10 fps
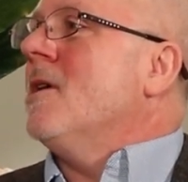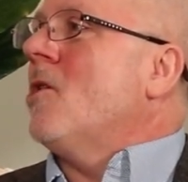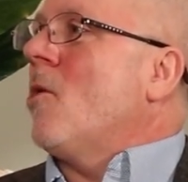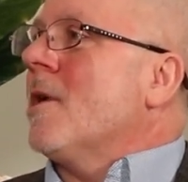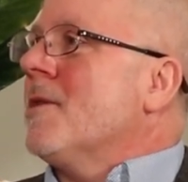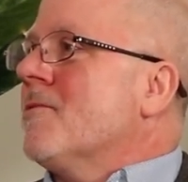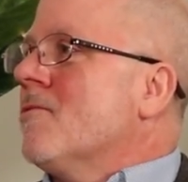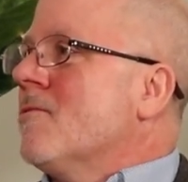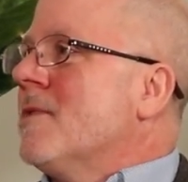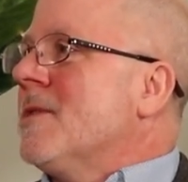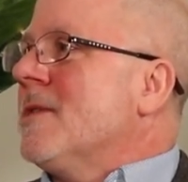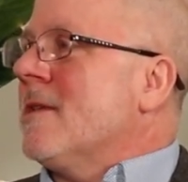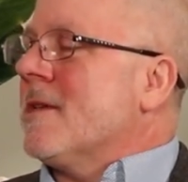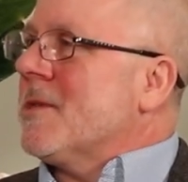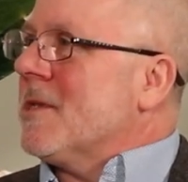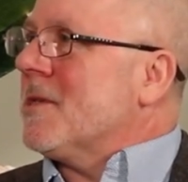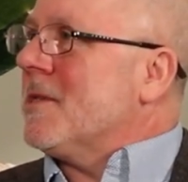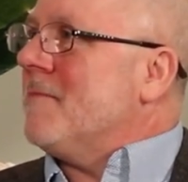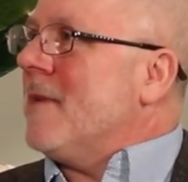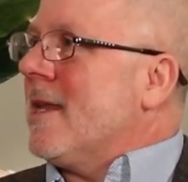going through the ceiling
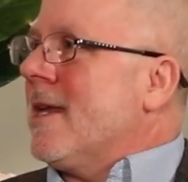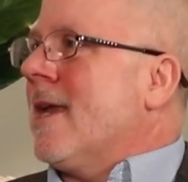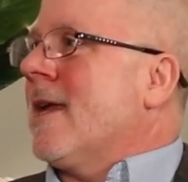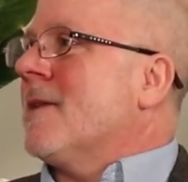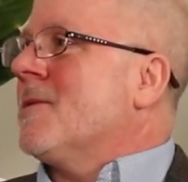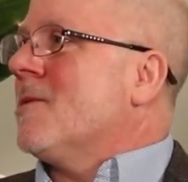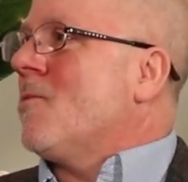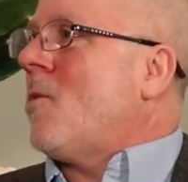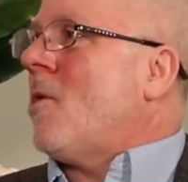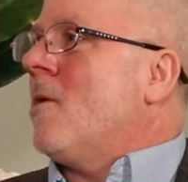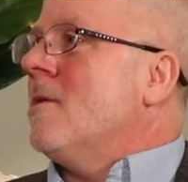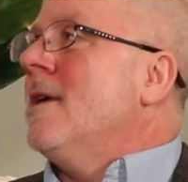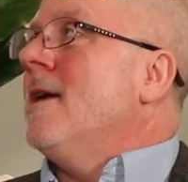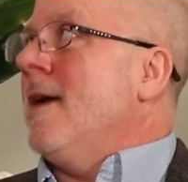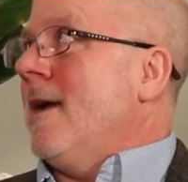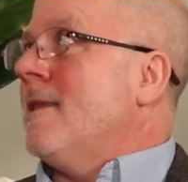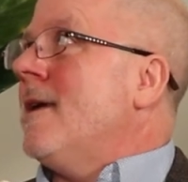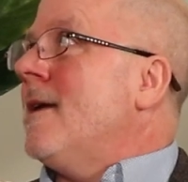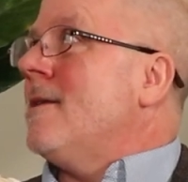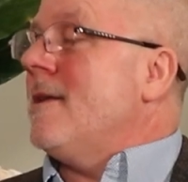system and getting into the wall, and
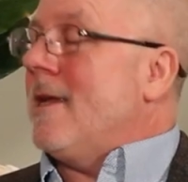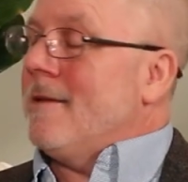then